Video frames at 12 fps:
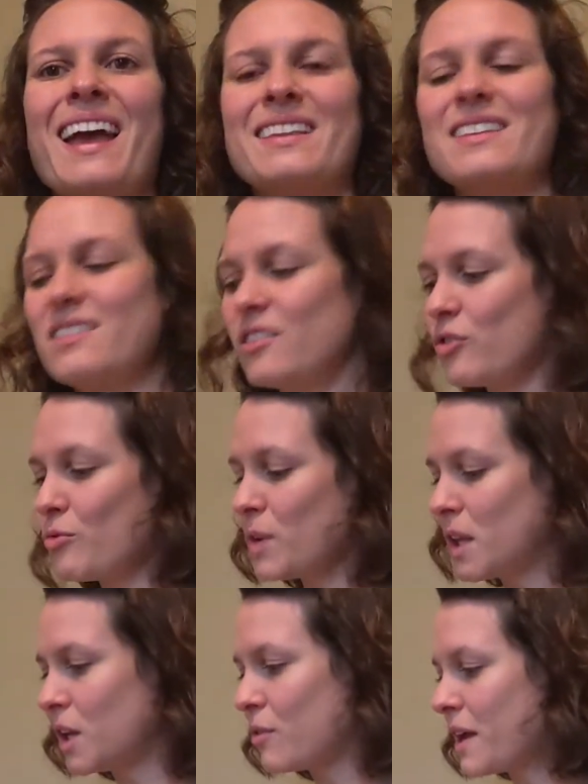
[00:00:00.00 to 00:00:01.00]
And this is a
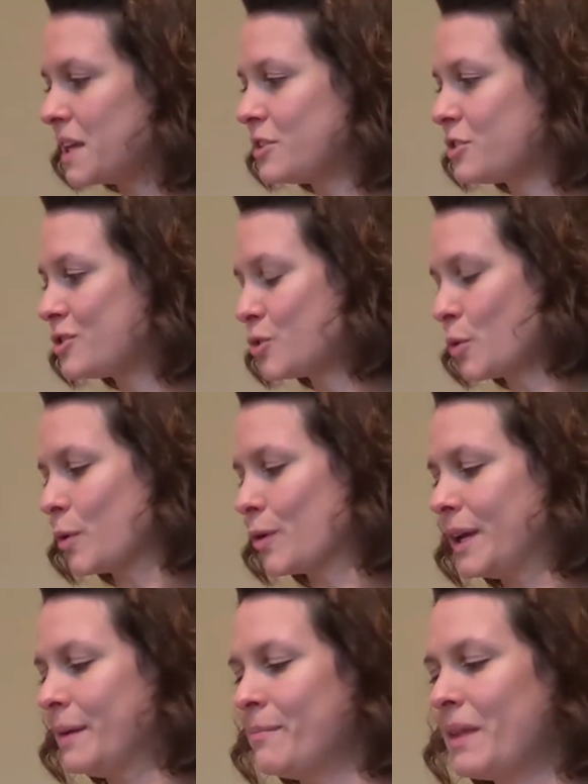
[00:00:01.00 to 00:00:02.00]
really great
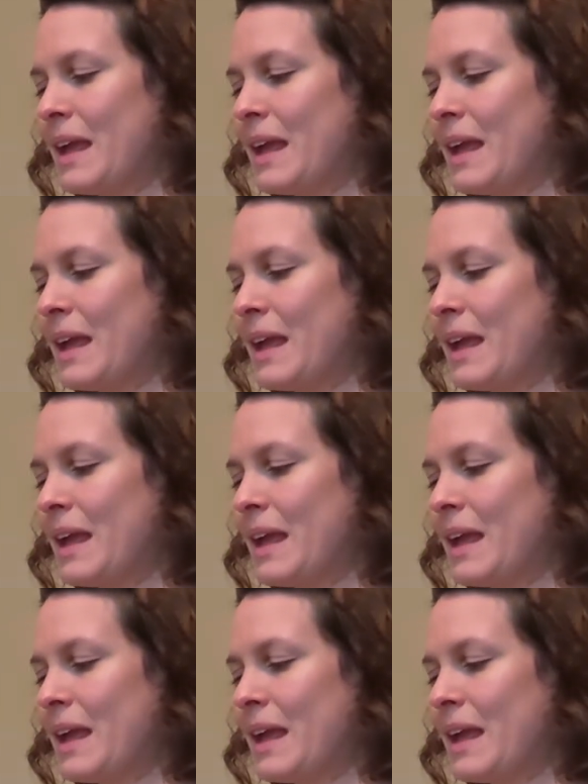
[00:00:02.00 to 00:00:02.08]
story.